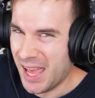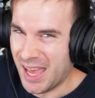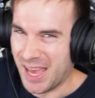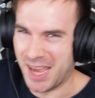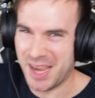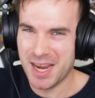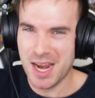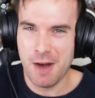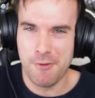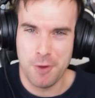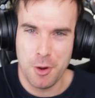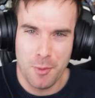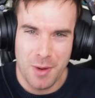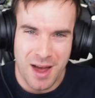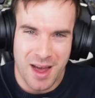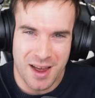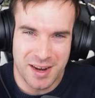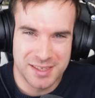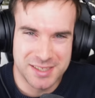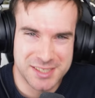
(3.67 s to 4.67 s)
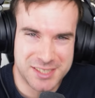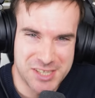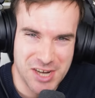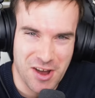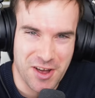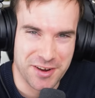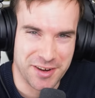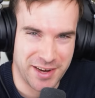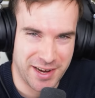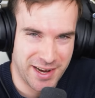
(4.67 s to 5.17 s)
Hey everyone,
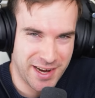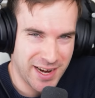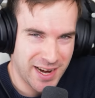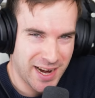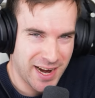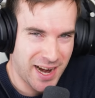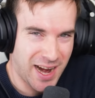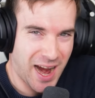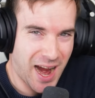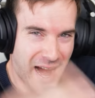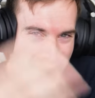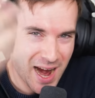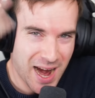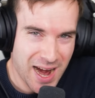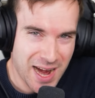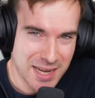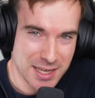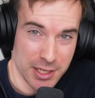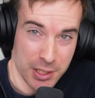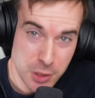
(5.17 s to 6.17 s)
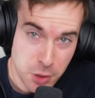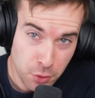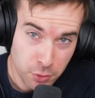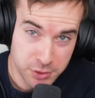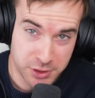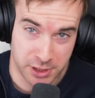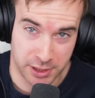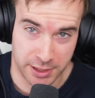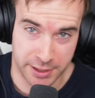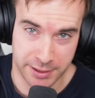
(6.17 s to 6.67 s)
John here, and
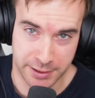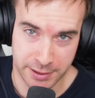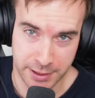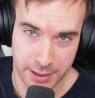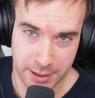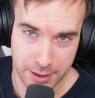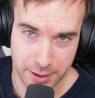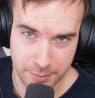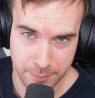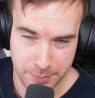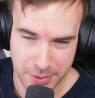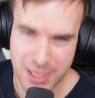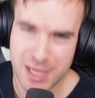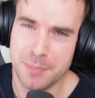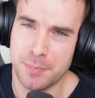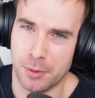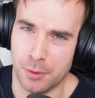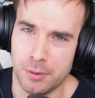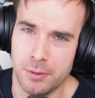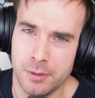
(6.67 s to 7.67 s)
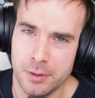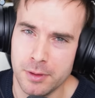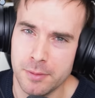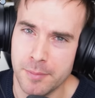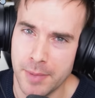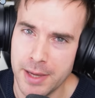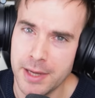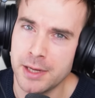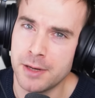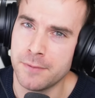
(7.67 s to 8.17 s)
usually people
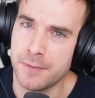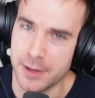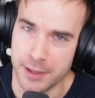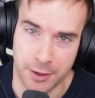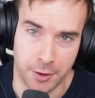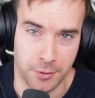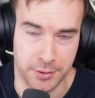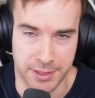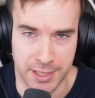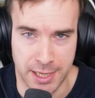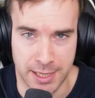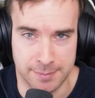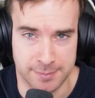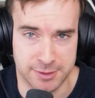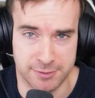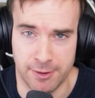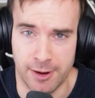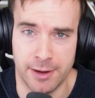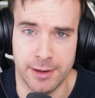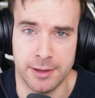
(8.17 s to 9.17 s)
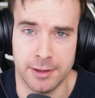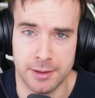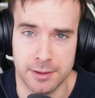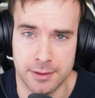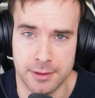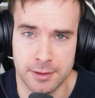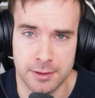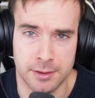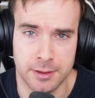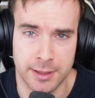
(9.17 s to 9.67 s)
make video games, right?
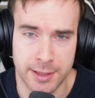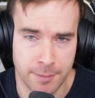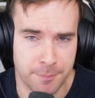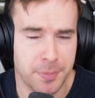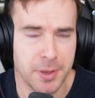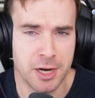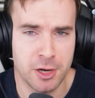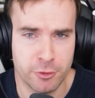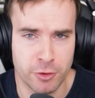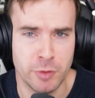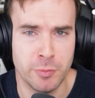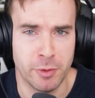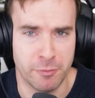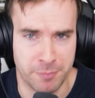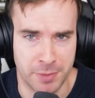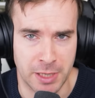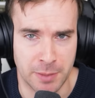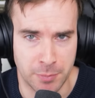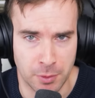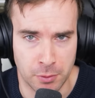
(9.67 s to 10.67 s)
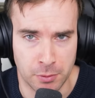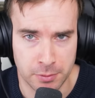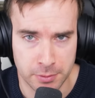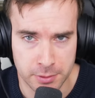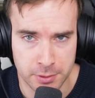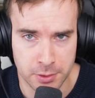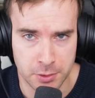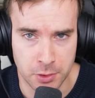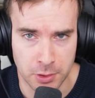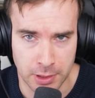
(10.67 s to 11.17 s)
Like a big group of people.
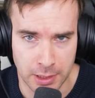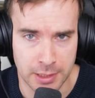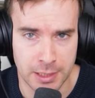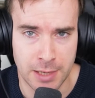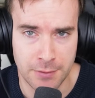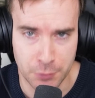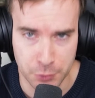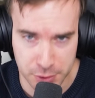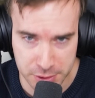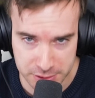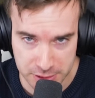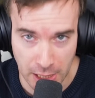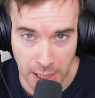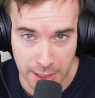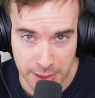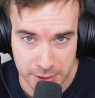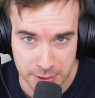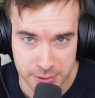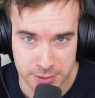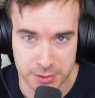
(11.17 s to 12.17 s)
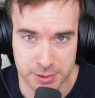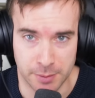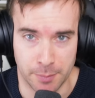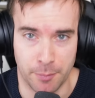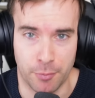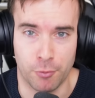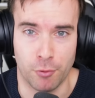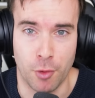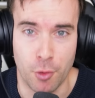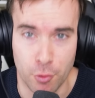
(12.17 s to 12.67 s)
You got like level designers
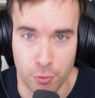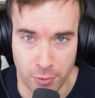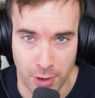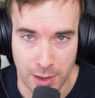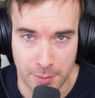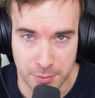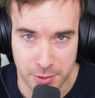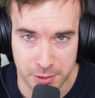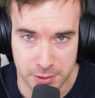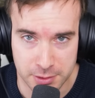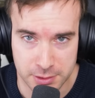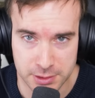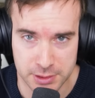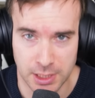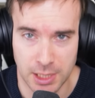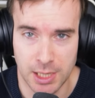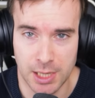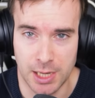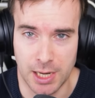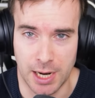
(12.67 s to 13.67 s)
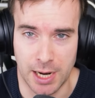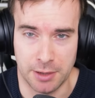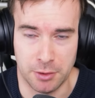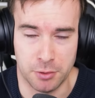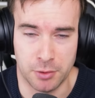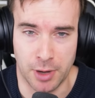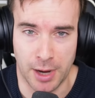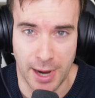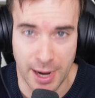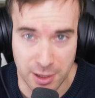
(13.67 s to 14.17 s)
and programmers, and
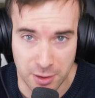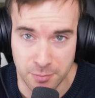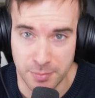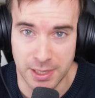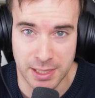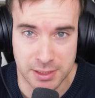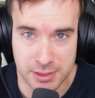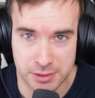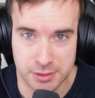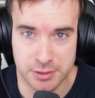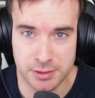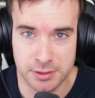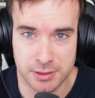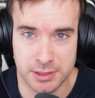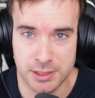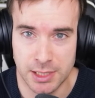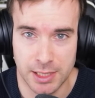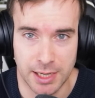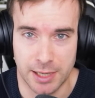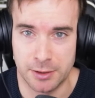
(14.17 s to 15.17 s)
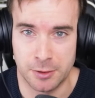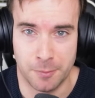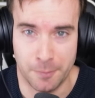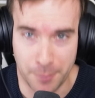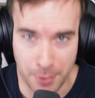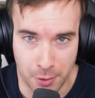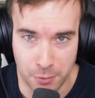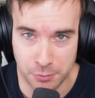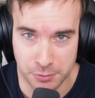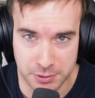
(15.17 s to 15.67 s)
you got animators and
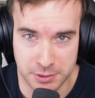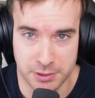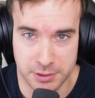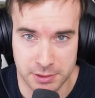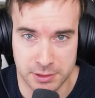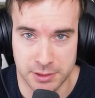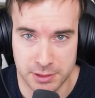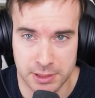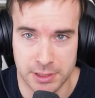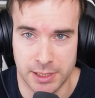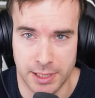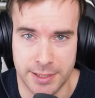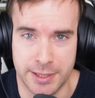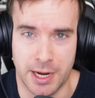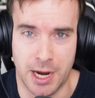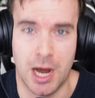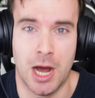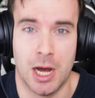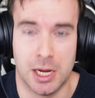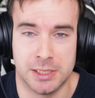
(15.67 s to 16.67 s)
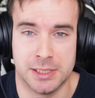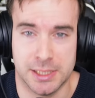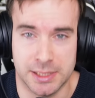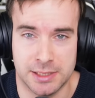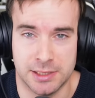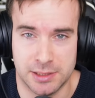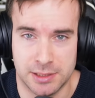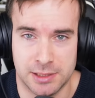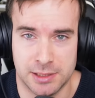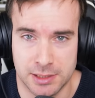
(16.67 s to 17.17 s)
composers and
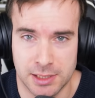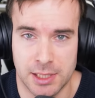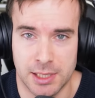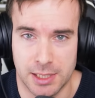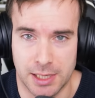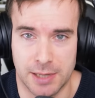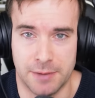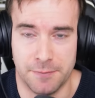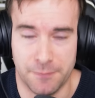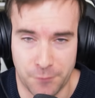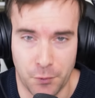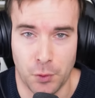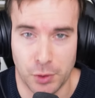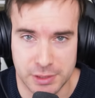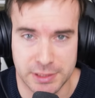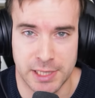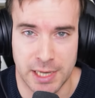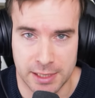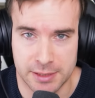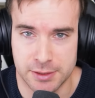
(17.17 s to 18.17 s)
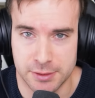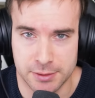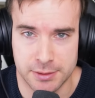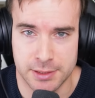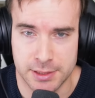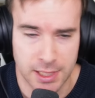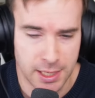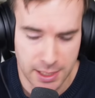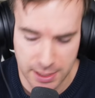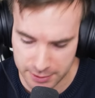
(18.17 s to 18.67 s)
artists and voice
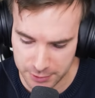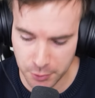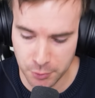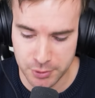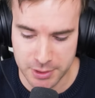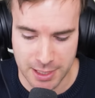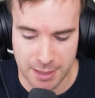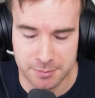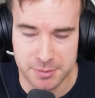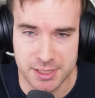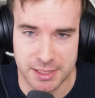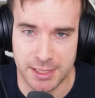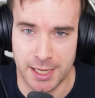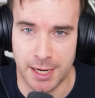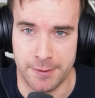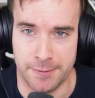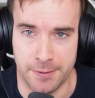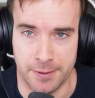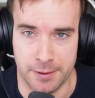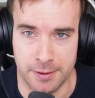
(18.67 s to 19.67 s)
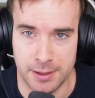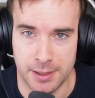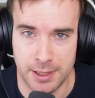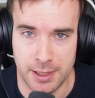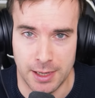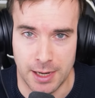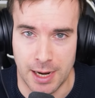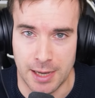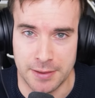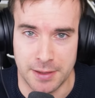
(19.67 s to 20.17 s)
actors, and they all come together
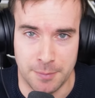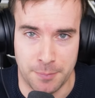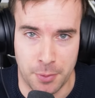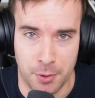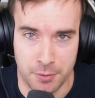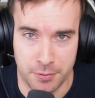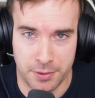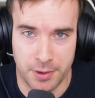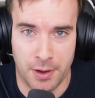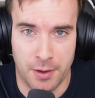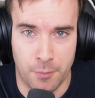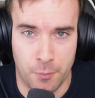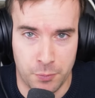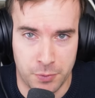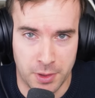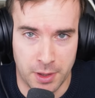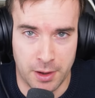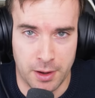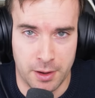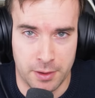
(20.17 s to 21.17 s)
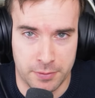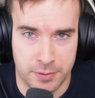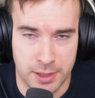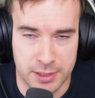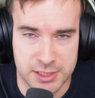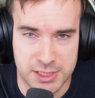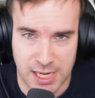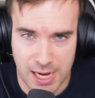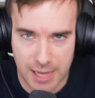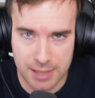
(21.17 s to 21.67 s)
and they put their
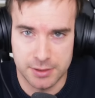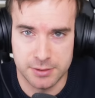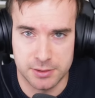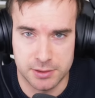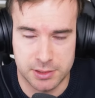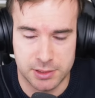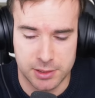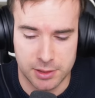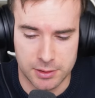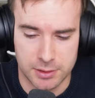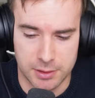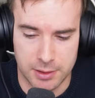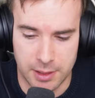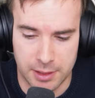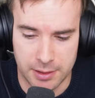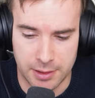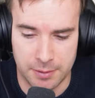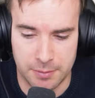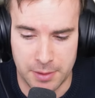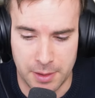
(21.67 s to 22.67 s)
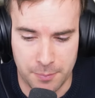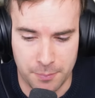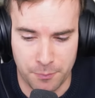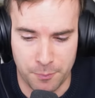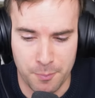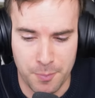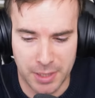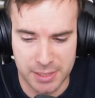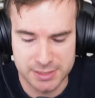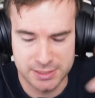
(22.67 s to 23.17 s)
talents and they
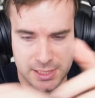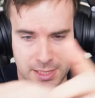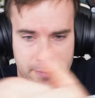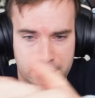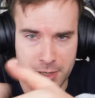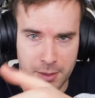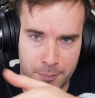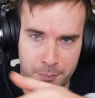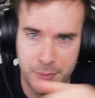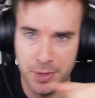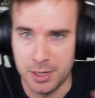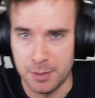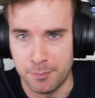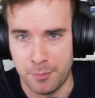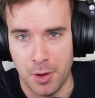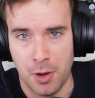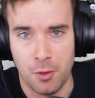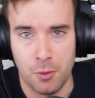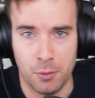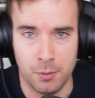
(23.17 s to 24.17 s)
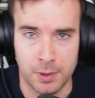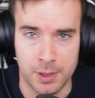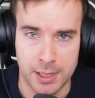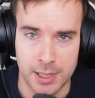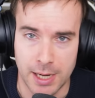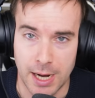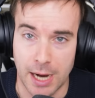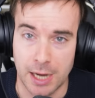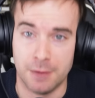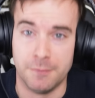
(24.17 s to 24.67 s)
mix them in a big bowl,
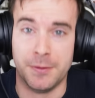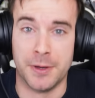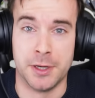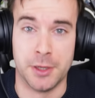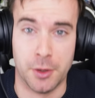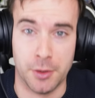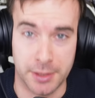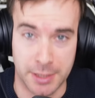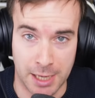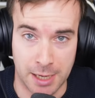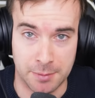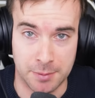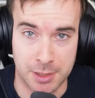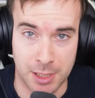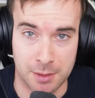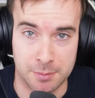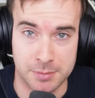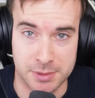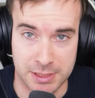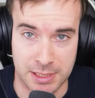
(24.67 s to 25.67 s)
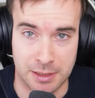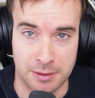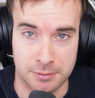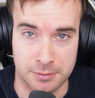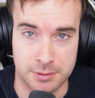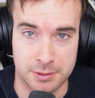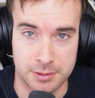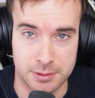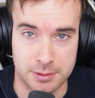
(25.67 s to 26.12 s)
and a video game comes out